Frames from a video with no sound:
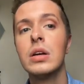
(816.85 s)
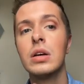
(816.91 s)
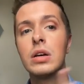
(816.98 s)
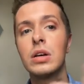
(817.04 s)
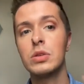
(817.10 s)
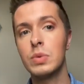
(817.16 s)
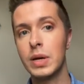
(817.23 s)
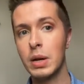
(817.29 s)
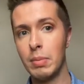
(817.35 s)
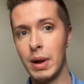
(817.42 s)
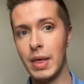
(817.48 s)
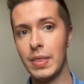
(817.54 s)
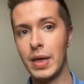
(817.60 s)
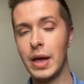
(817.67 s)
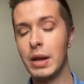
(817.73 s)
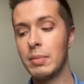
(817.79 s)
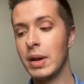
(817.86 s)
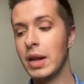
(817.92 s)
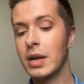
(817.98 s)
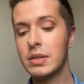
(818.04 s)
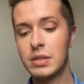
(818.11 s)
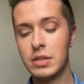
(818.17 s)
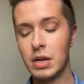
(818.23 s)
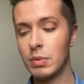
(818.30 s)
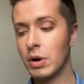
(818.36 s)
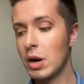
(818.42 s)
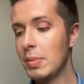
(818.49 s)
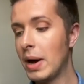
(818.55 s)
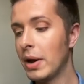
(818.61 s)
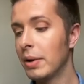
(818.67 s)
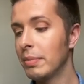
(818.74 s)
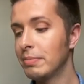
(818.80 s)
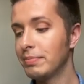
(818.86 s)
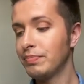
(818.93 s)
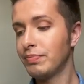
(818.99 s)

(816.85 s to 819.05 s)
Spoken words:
Because we're going to blend that in a minute, so don't worry about it.